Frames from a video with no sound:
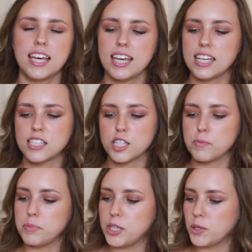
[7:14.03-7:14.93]
is
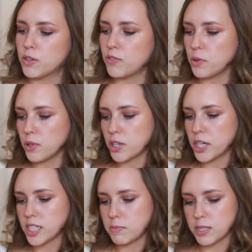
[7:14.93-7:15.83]
this beautiful
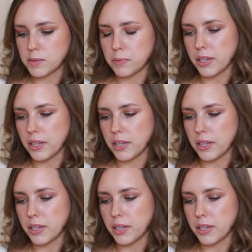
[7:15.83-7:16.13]
Christmas